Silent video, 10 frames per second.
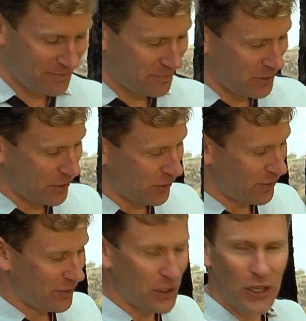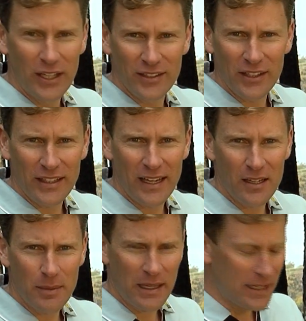which is the eyes located
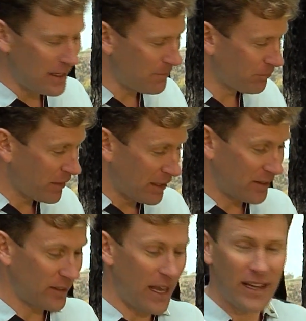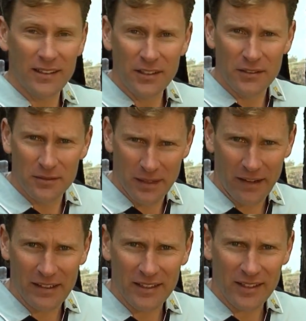about here, sound, our
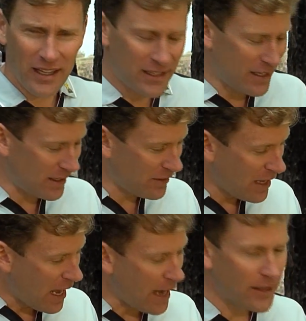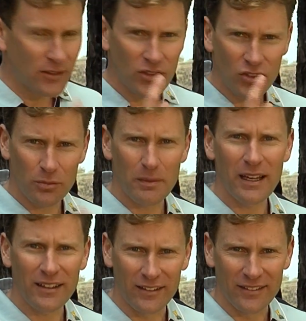ears out here, and
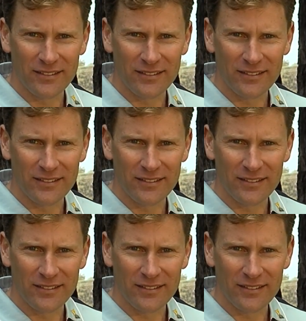smell.